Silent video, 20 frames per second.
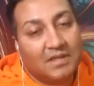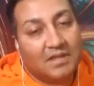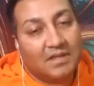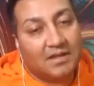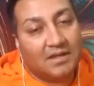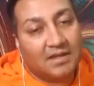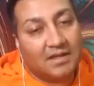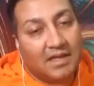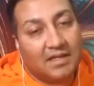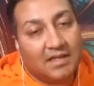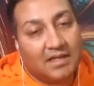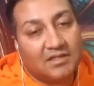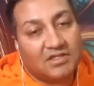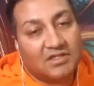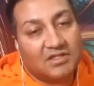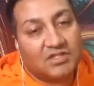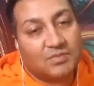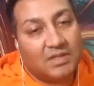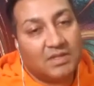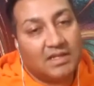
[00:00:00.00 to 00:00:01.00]
Again,
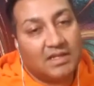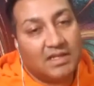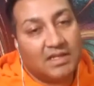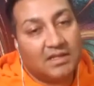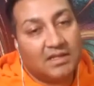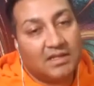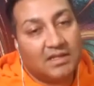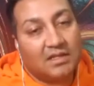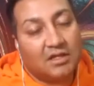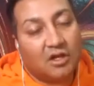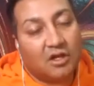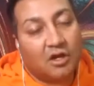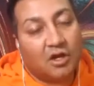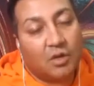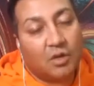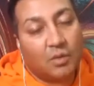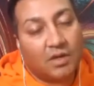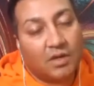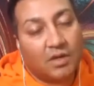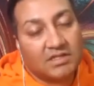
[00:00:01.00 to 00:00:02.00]
spinning it in a
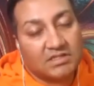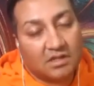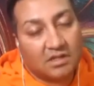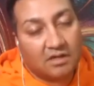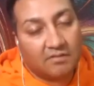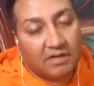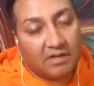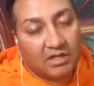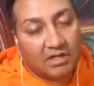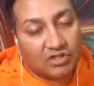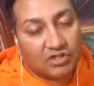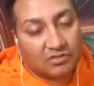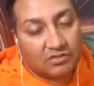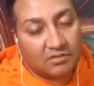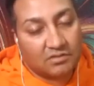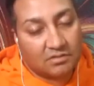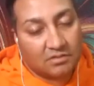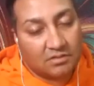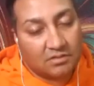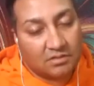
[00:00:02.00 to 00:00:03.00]
clockwise
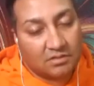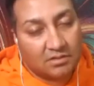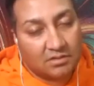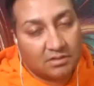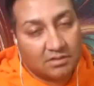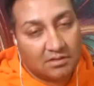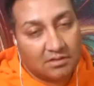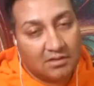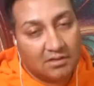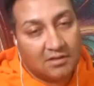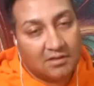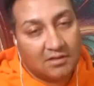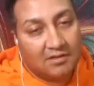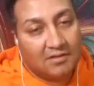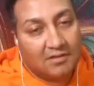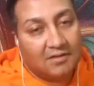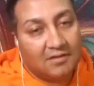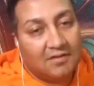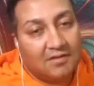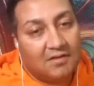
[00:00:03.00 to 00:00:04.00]
direction,
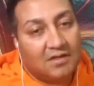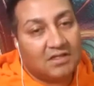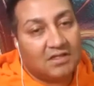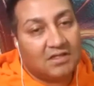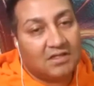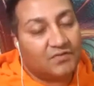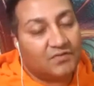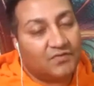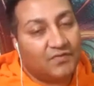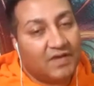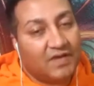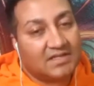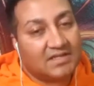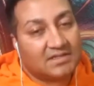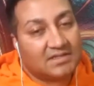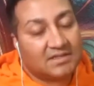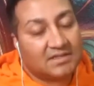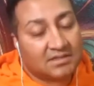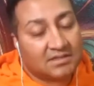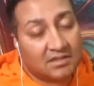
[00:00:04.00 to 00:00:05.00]
as fast
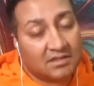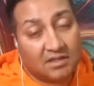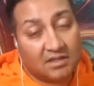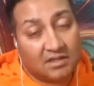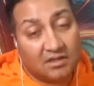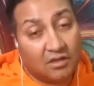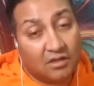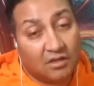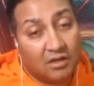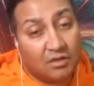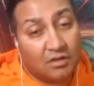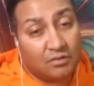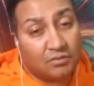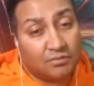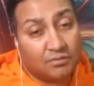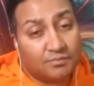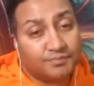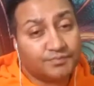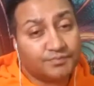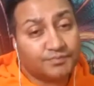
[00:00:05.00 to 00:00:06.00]
as it can
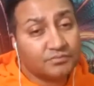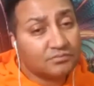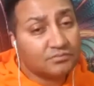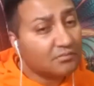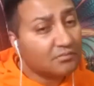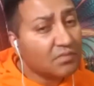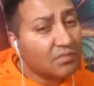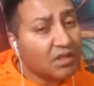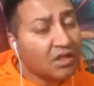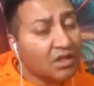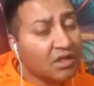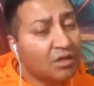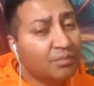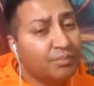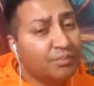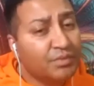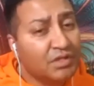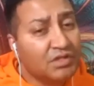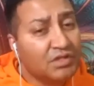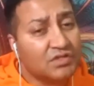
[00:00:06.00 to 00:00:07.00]
go, a
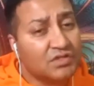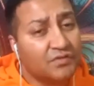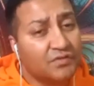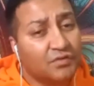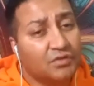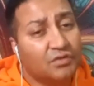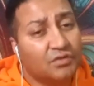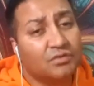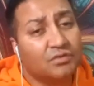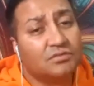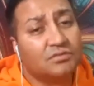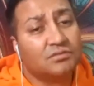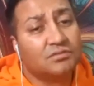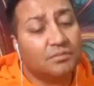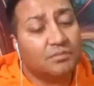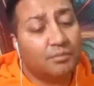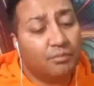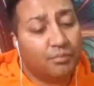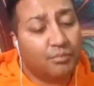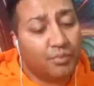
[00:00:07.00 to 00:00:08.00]
beautiful,
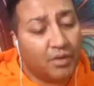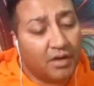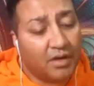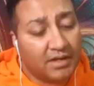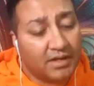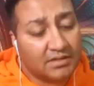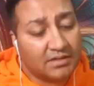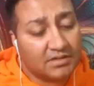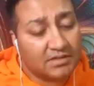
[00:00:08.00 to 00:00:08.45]
bright,